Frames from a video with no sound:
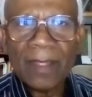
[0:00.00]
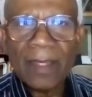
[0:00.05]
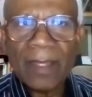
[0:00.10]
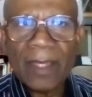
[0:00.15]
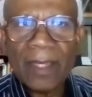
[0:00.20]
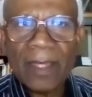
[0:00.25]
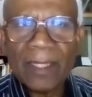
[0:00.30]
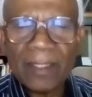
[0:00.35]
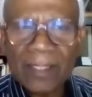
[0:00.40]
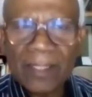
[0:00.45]

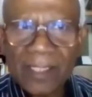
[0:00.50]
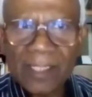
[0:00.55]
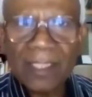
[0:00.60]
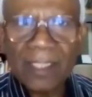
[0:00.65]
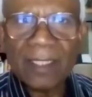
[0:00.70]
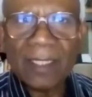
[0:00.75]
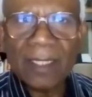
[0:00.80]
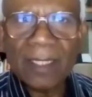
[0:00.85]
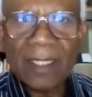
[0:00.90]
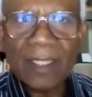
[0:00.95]
And
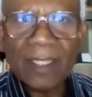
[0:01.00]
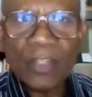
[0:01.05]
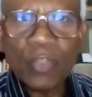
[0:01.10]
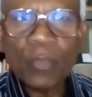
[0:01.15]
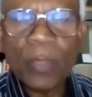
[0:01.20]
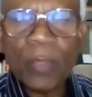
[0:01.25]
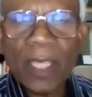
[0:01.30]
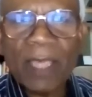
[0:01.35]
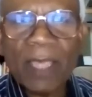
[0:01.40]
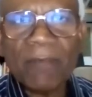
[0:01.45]
still,
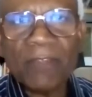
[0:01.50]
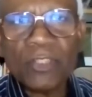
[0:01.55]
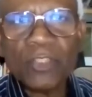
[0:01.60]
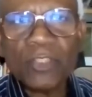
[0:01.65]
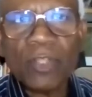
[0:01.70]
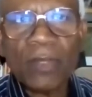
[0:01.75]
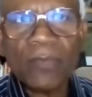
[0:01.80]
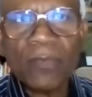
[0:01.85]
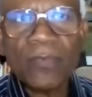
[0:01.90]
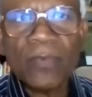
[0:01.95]
you may have a
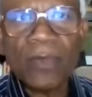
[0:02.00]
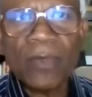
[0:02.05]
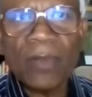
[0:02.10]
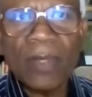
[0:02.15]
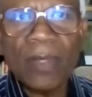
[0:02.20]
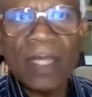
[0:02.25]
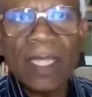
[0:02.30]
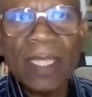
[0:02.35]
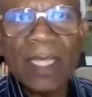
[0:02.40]
shortfall.